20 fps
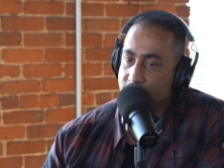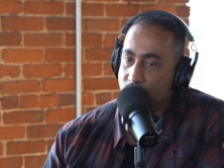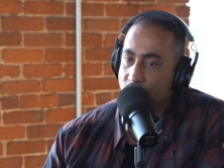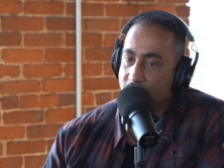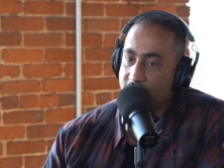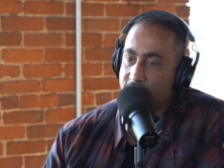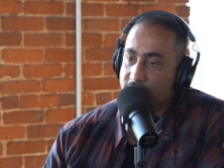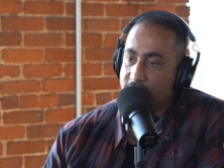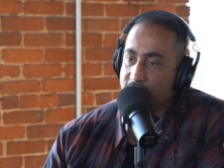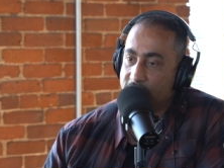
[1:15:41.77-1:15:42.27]

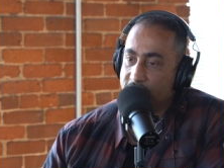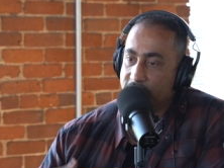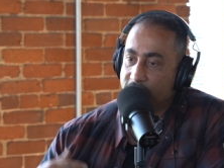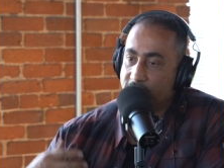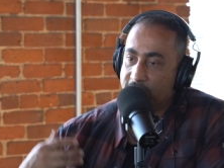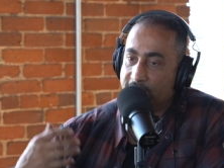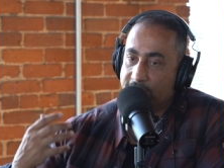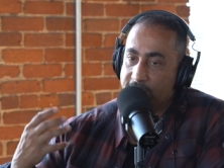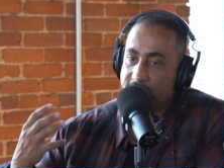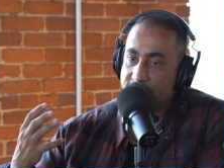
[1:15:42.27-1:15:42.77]
waving the
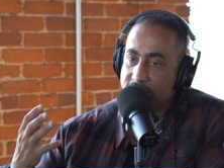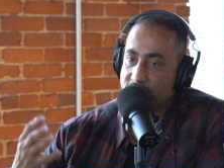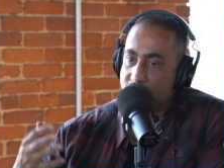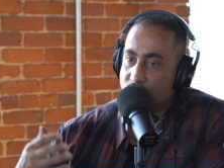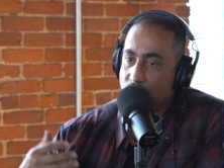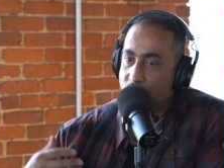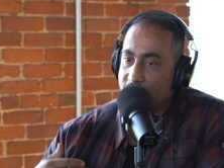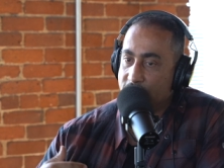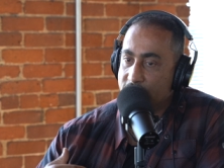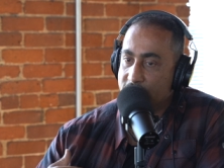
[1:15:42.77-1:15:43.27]
flags
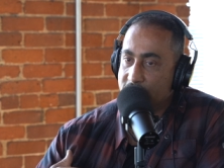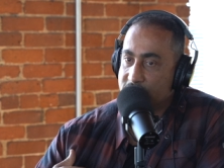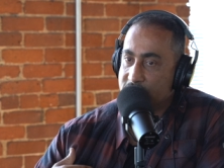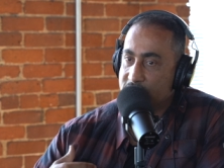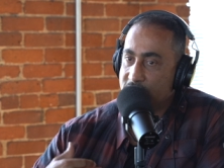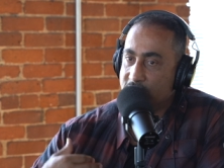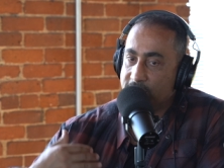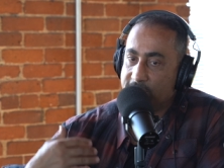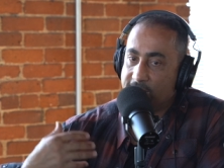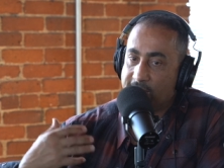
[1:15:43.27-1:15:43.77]
and wearing the
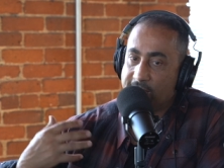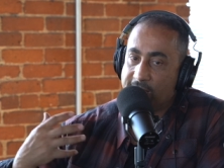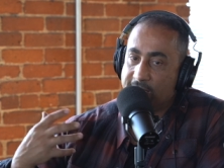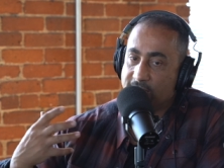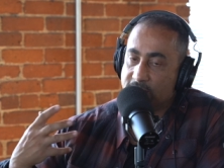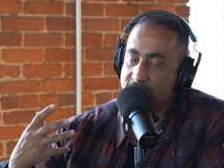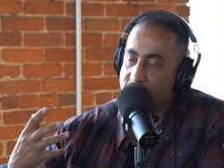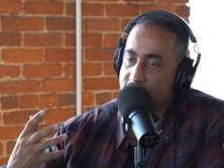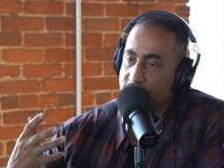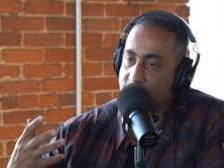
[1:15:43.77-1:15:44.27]
silly
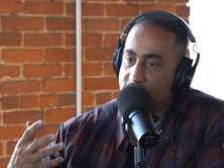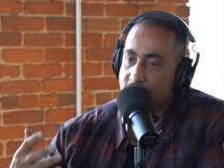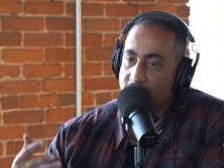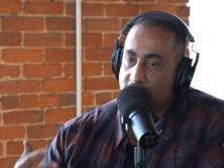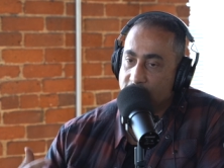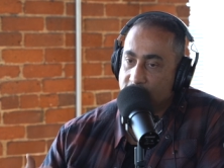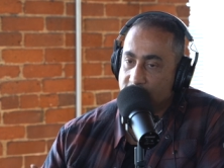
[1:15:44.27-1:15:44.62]
hats and